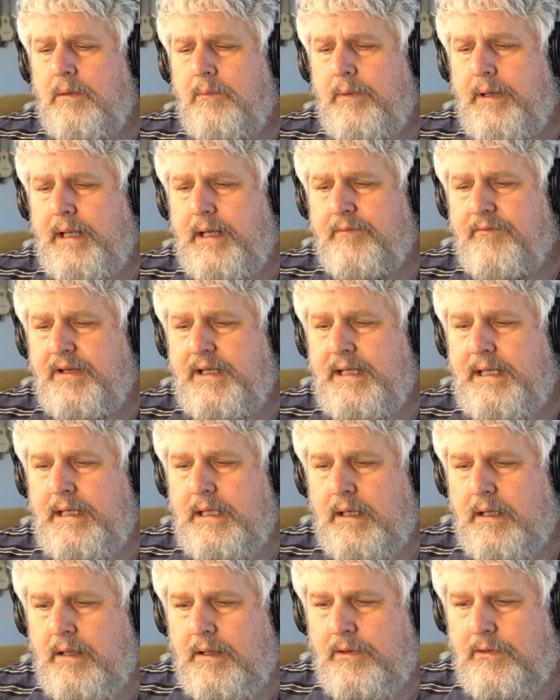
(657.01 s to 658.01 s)
we have
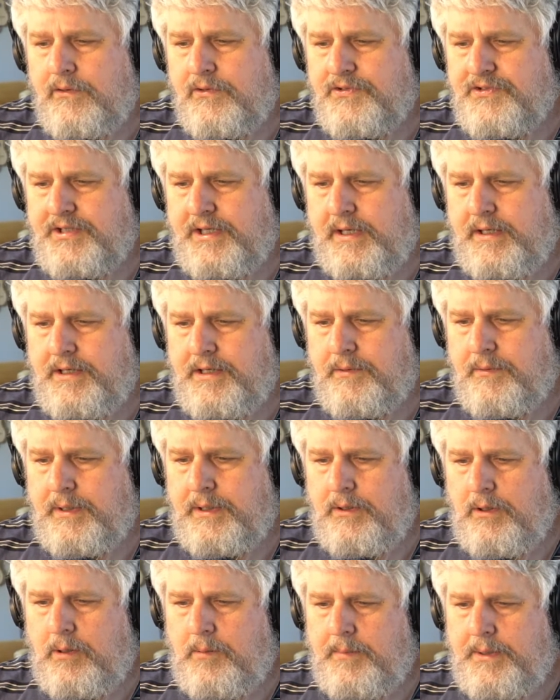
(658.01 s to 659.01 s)
another
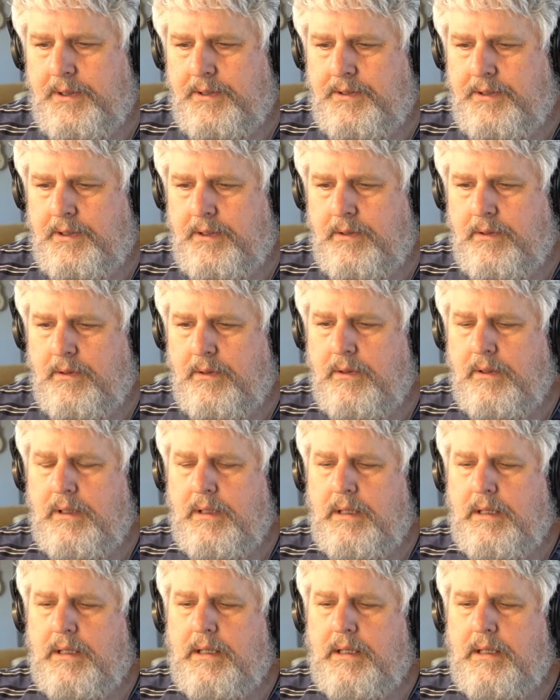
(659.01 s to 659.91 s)
secondary dominant here,